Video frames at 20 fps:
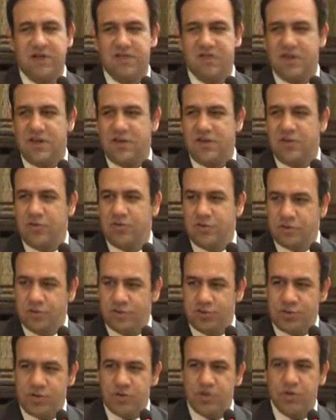where he used
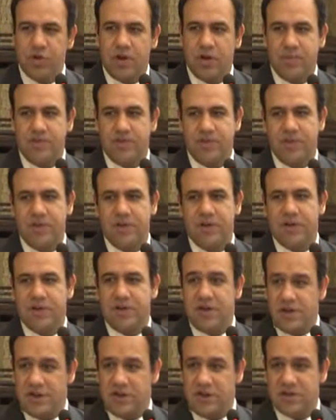to queue up
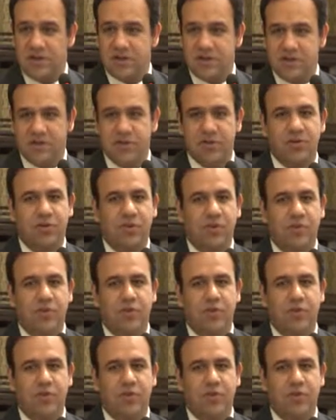30 years ago